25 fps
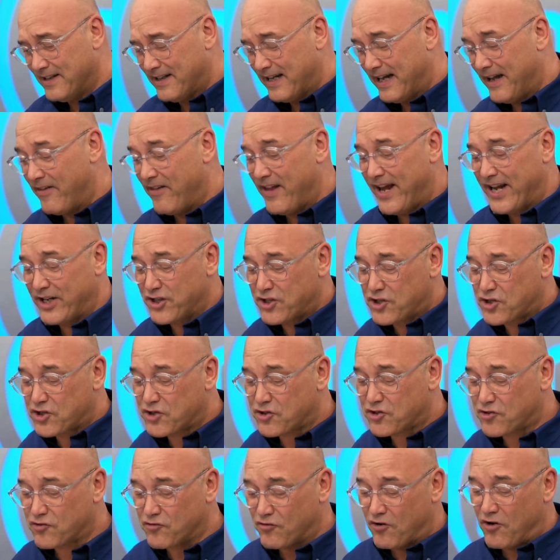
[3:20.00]
and then
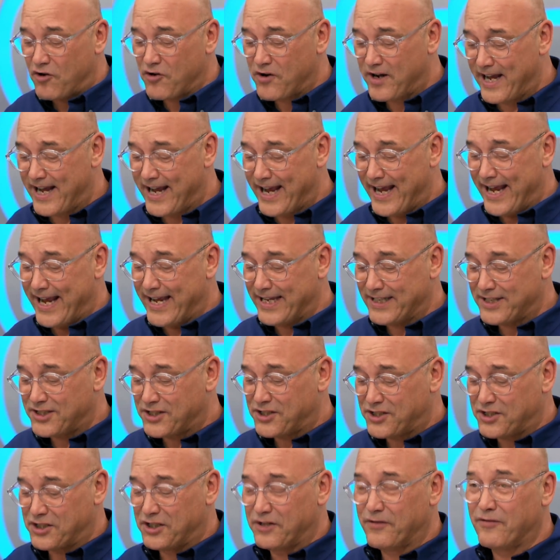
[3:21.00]
stronger
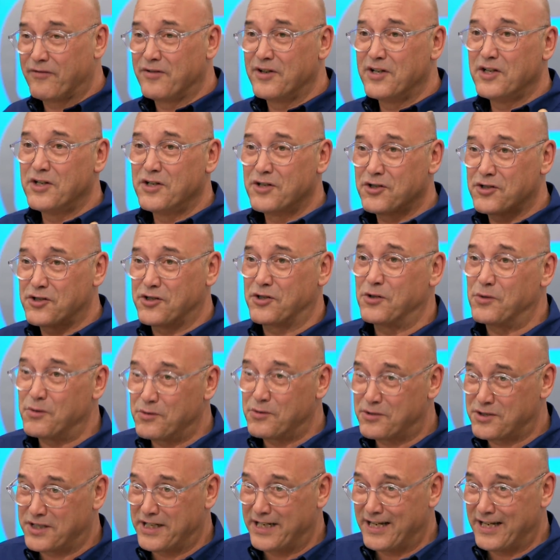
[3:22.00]
hits of salty